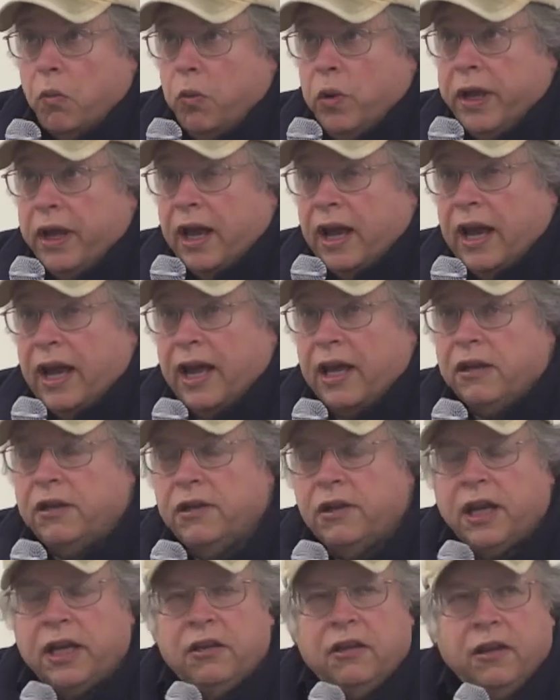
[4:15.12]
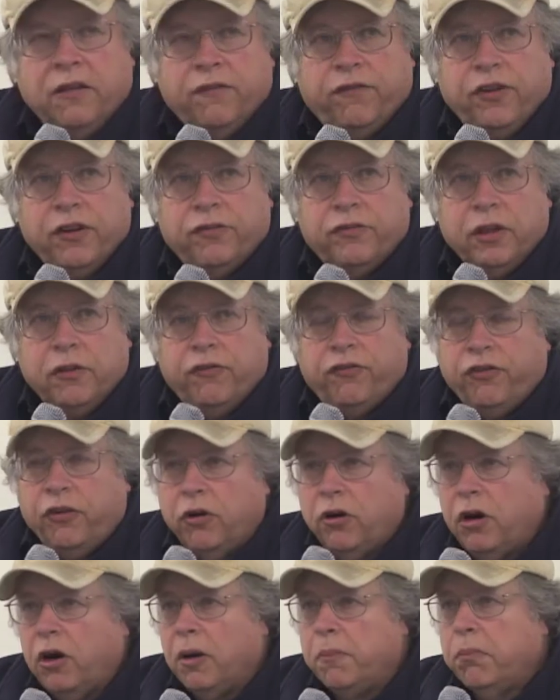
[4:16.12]
We had in
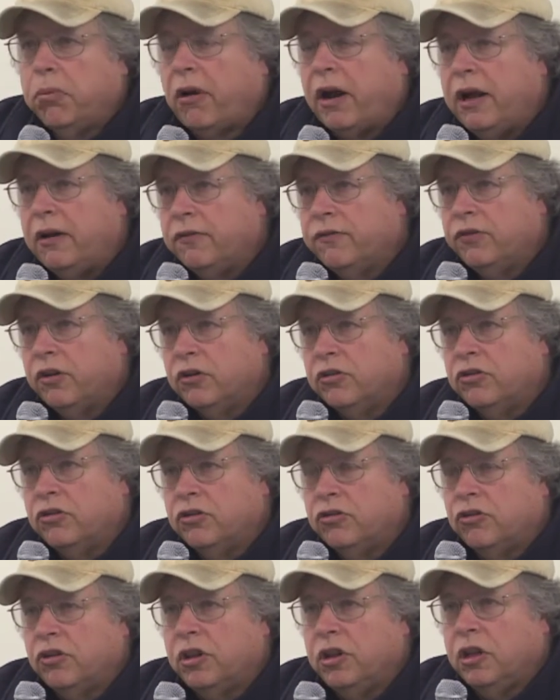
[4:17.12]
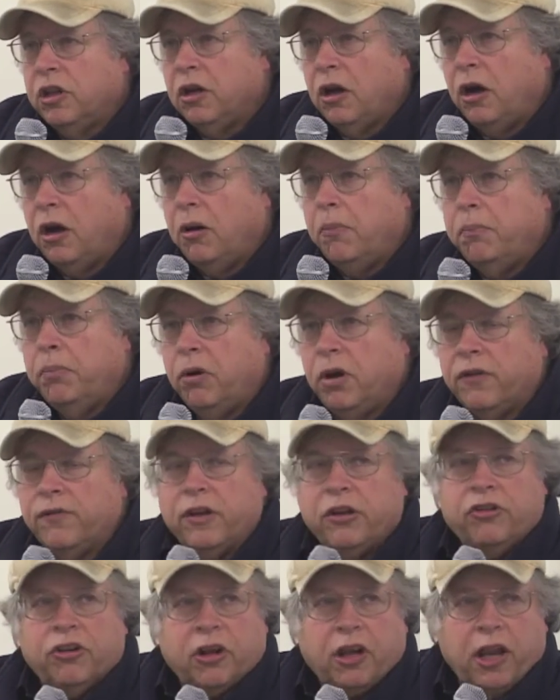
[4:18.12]
1954 Brown versus the uh, Board
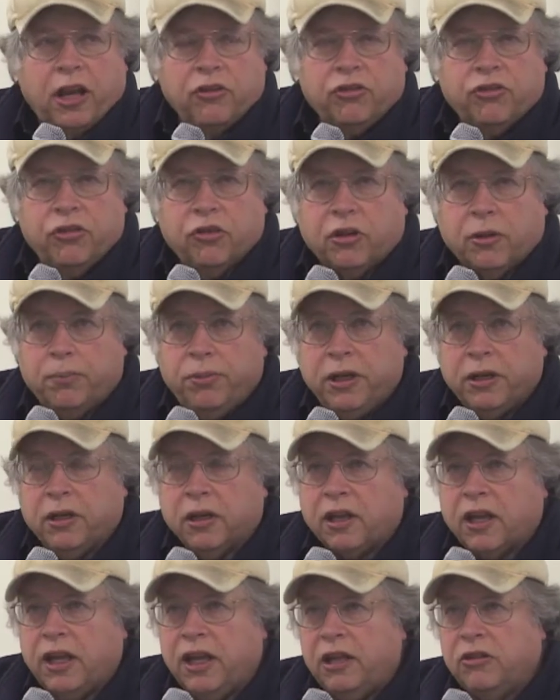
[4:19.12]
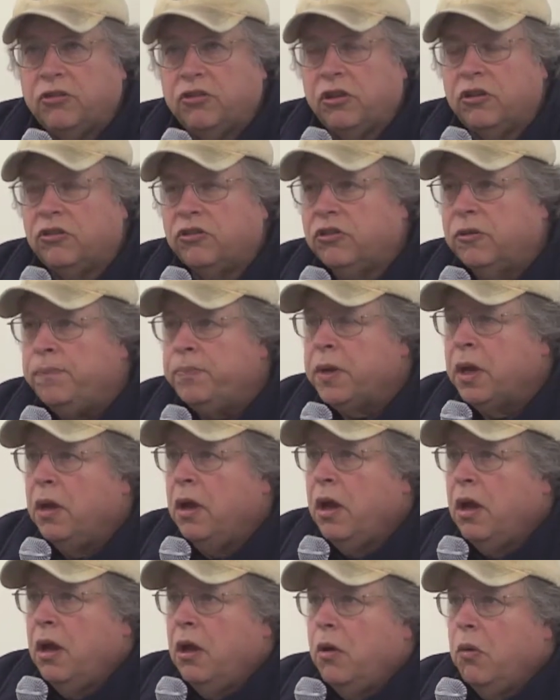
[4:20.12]
of Education of Topeka, Kansas,
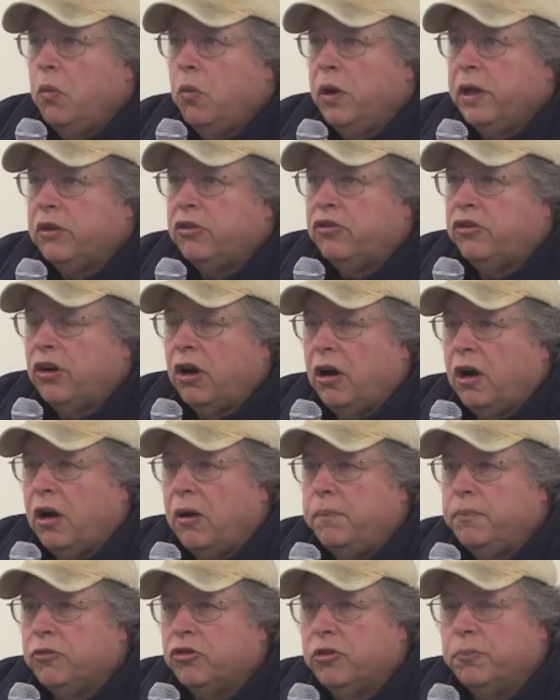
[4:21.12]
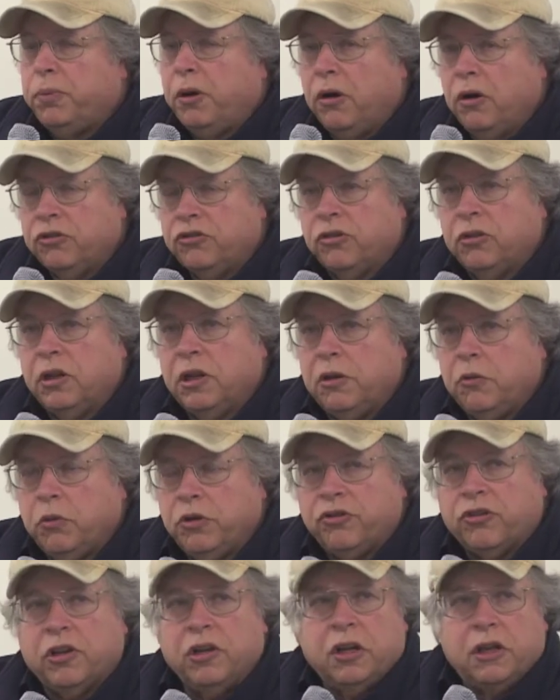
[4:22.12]
which um, supposedly
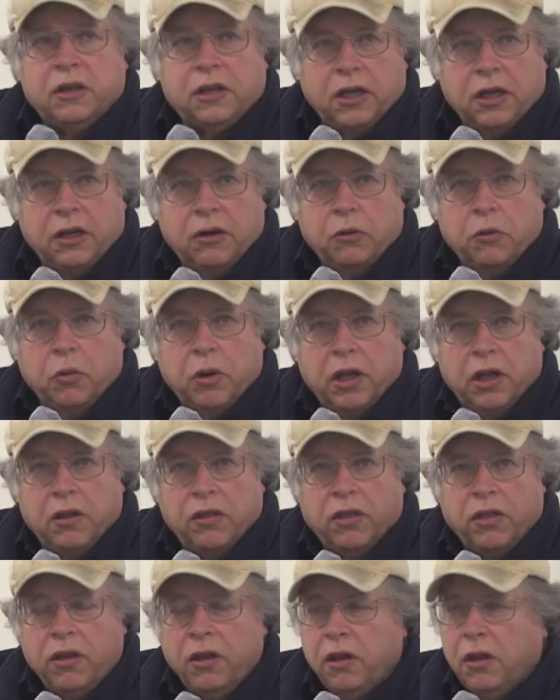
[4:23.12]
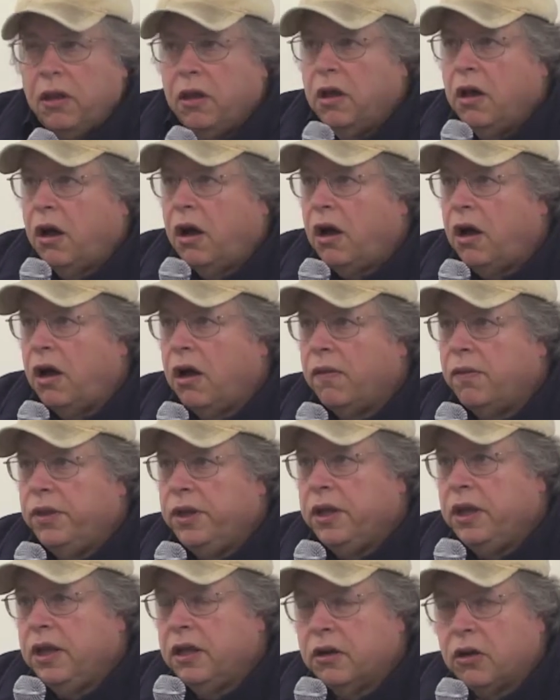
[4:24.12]
was going to deal with uh,
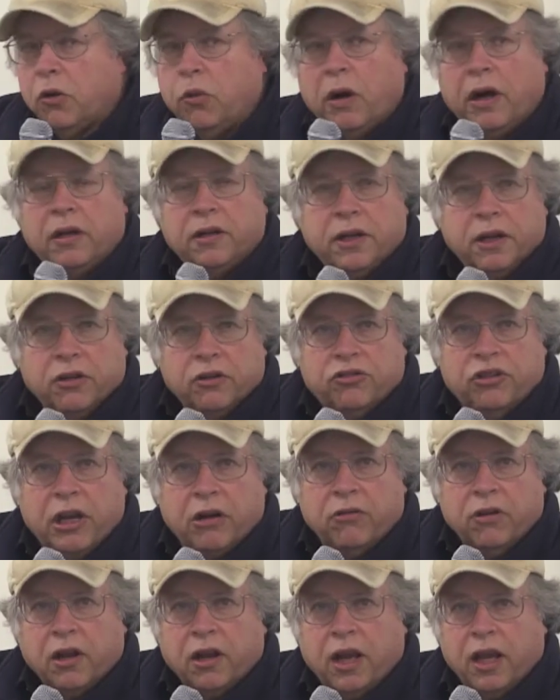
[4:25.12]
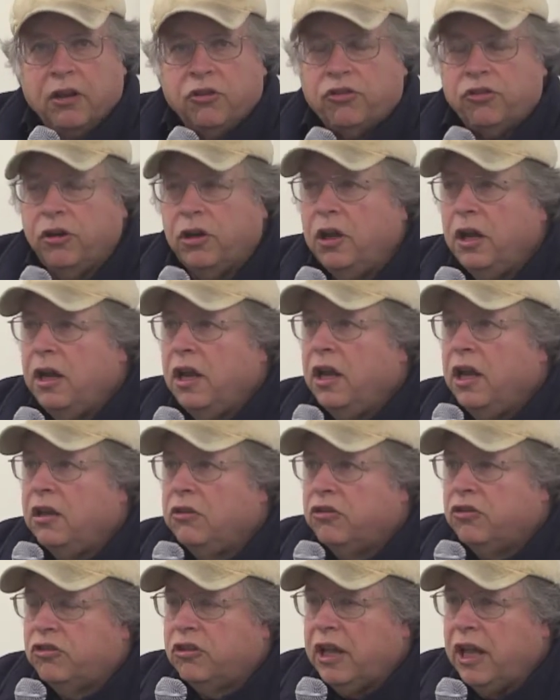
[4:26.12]
the inequality and segregation.
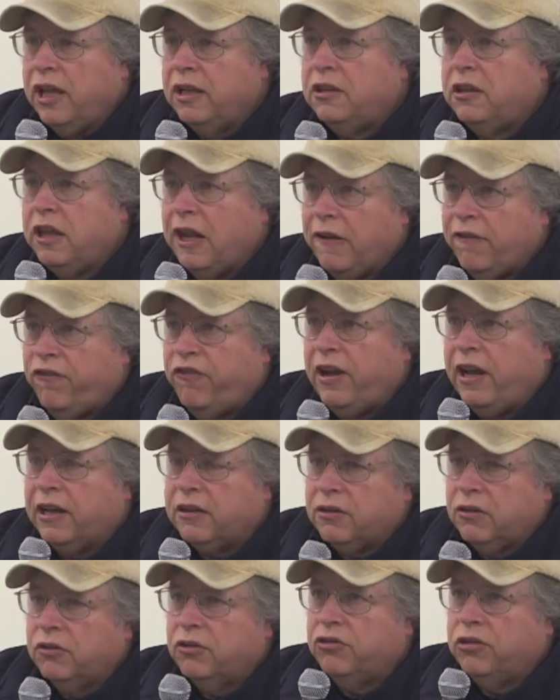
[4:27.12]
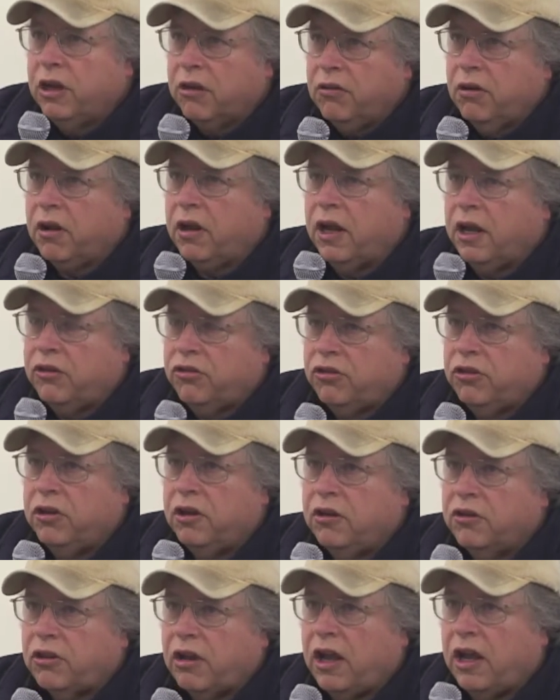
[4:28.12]
Instead, de facto segregation
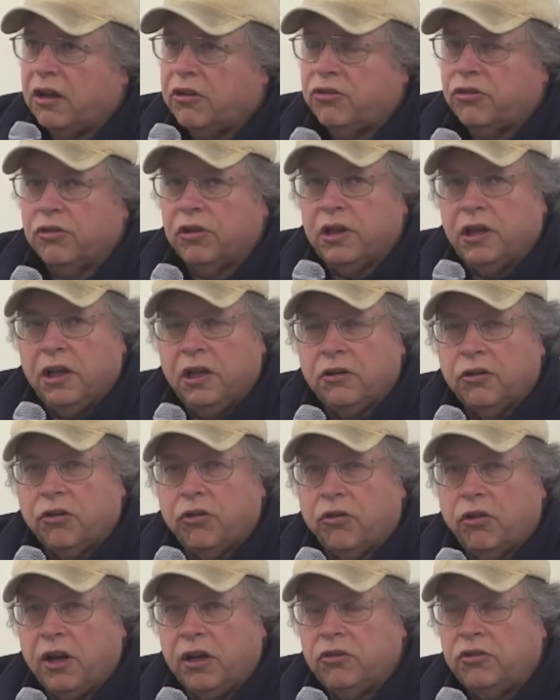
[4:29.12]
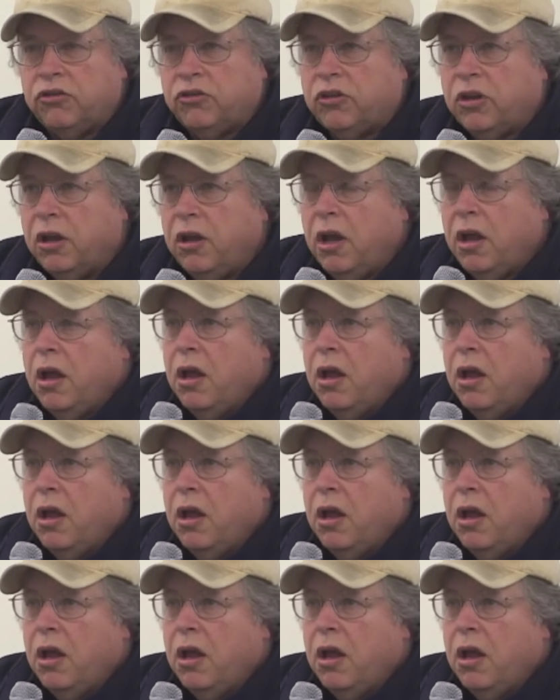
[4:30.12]
has actually increased.